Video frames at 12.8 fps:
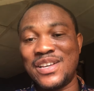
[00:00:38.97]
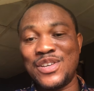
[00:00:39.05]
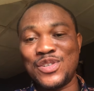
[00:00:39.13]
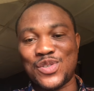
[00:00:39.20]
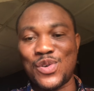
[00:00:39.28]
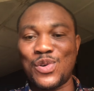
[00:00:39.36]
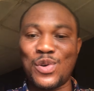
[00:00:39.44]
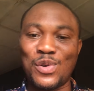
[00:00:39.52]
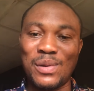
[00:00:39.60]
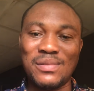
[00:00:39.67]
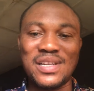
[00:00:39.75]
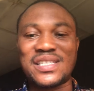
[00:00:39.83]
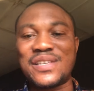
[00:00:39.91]
So
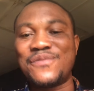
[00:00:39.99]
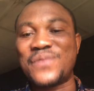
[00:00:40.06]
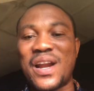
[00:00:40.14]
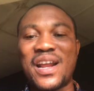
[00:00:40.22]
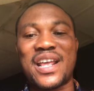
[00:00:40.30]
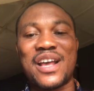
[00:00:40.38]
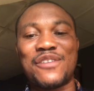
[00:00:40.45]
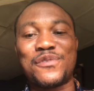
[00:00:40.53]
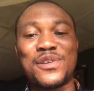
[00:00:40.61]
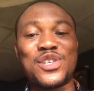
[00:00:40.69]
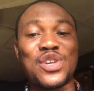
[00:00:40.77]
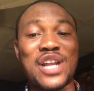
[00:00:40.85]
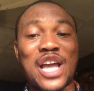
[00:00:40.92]
listen very carefully
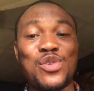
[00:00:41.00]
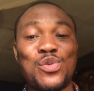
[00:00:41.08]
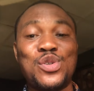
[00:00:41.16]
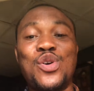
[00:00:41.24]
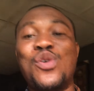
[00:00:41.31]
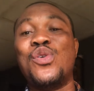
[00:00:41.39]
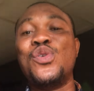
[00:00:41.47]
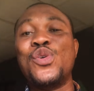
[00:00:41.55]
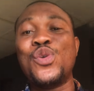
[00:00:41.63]
so that you know